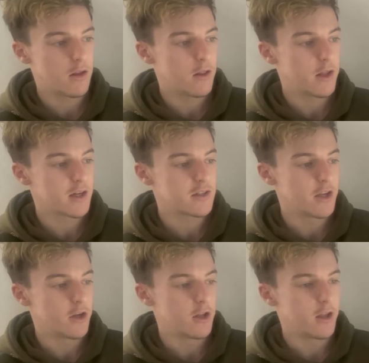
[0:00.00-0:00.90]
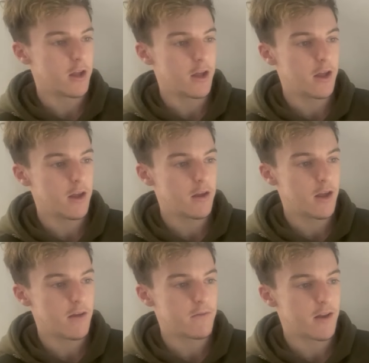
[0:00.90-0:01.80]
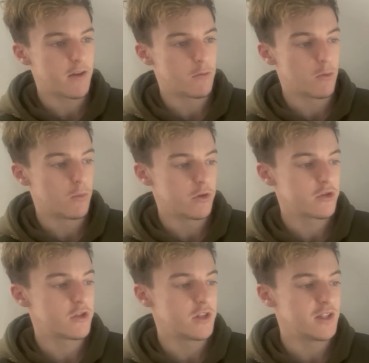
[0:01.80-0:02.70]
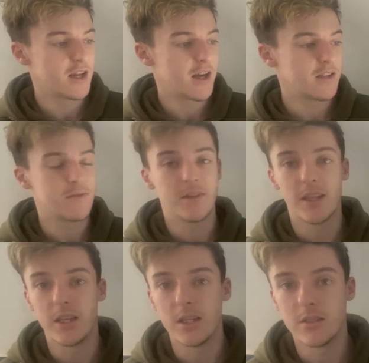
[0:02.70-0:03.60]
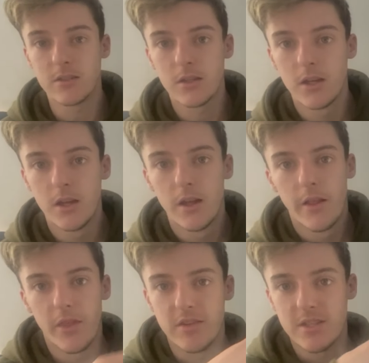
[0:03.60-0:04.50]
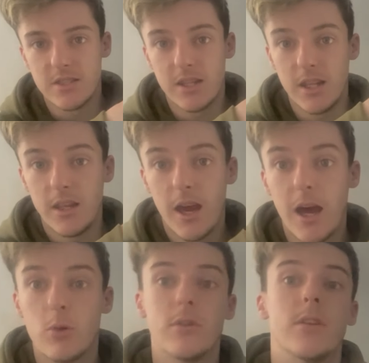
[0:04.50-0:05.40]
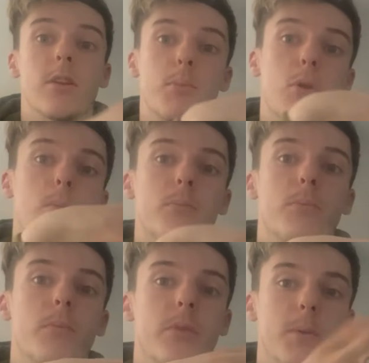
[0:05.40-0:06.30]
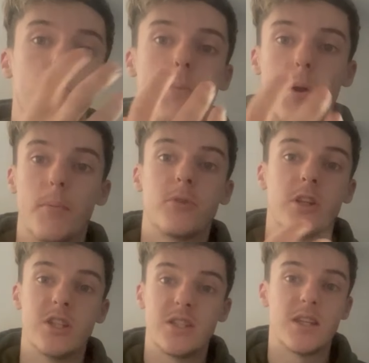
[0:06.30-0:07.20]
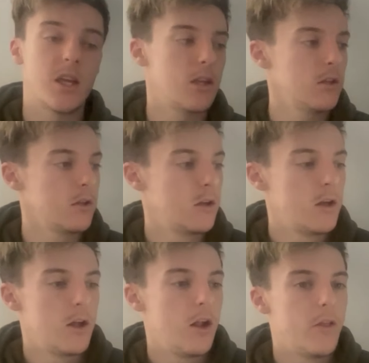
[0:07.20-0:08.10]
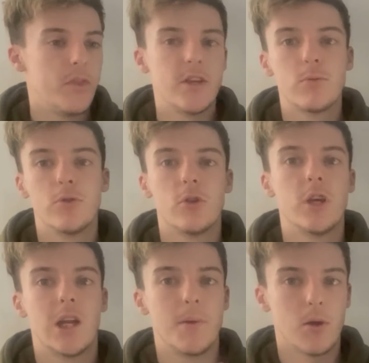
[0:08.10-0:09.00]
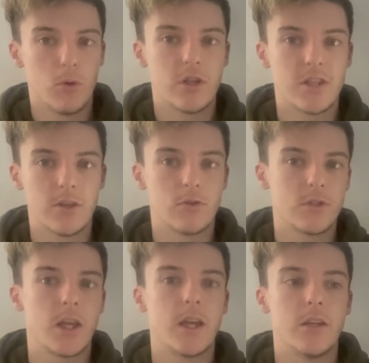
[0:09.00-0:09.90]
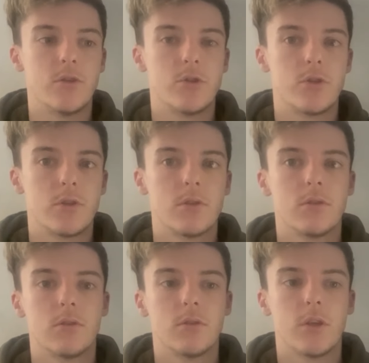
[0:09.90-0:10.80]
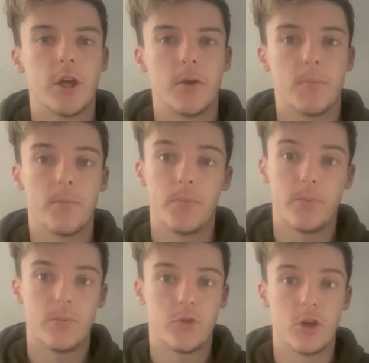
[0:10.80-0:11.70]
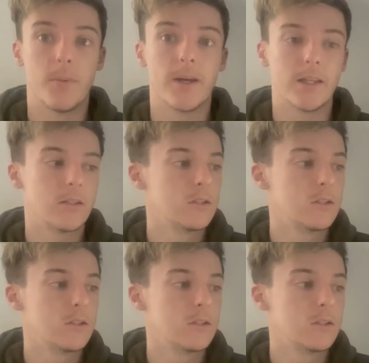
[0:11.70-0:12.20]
like I said earlier, if anyone wants the designs for these, this is the housing that the prop's going to sit in. This one's only going to be a single stage turbine,